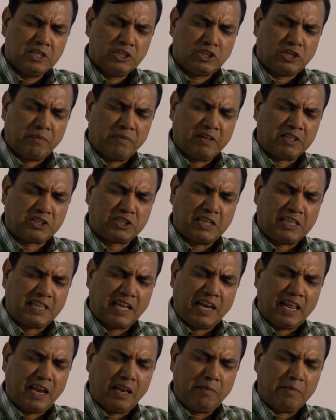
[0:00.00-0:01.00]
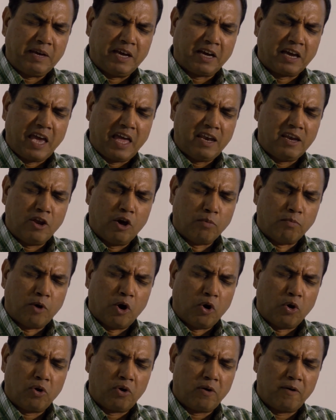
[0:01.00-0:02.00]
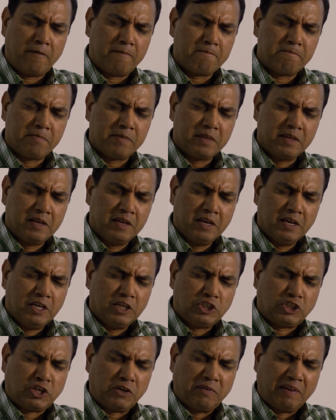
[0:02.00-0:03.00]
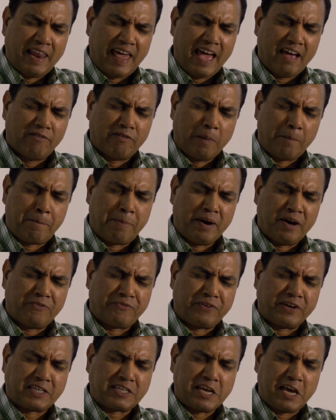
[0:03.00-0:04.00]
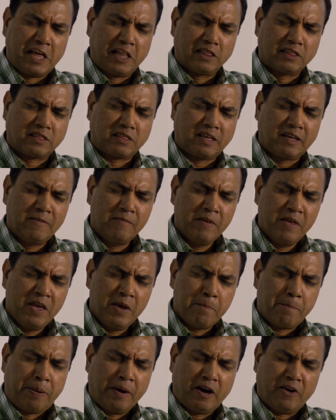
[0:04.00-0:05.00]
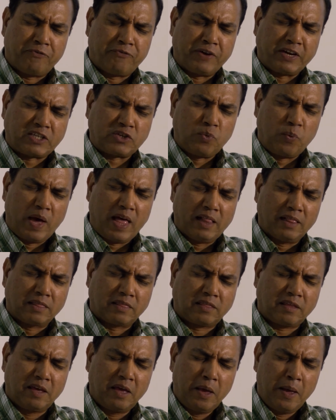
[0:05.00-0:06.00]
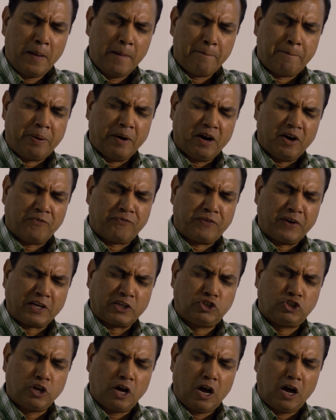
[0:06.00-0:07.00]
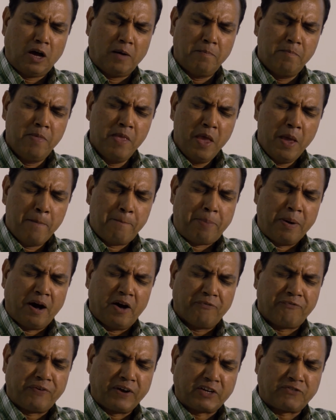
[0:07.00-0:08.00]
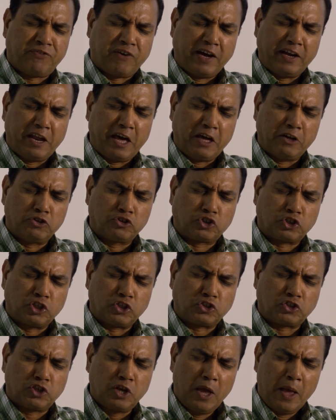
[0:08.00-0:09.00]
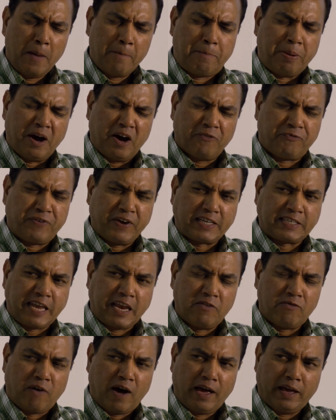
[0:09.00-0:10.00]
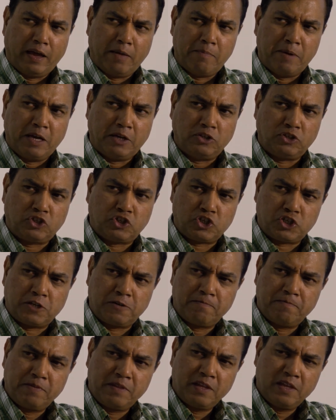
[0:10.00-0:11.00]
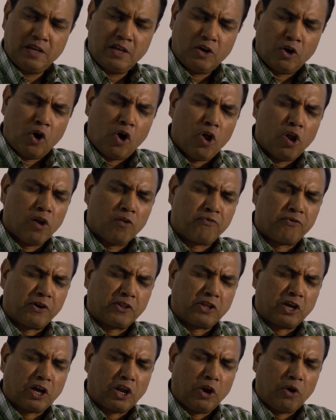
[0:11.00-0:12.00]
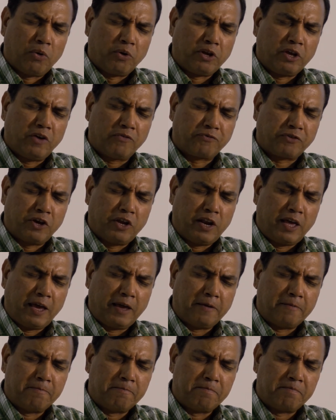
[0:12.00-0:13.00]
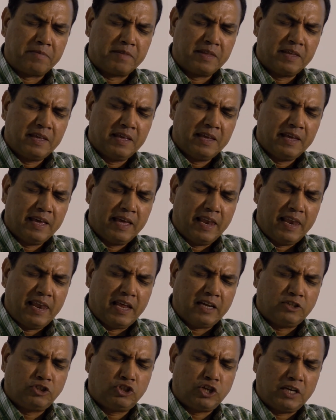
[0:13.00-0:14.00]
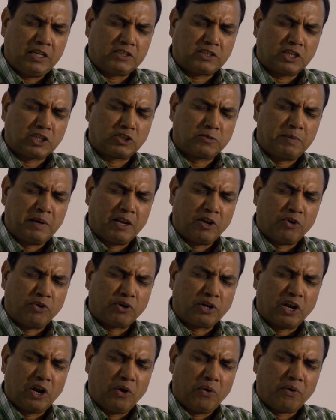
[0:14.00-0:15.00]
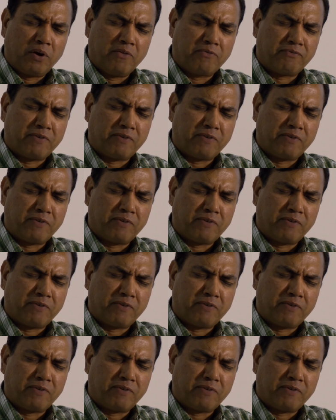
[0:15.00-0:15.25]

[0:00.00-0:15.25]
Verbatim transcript: She will see that enemy again no more. She will have a perfect health perfect wealth, perfect job, perfect finances, perfect environment. All for the glory of your name. Amen. And let Jesus be belong glory.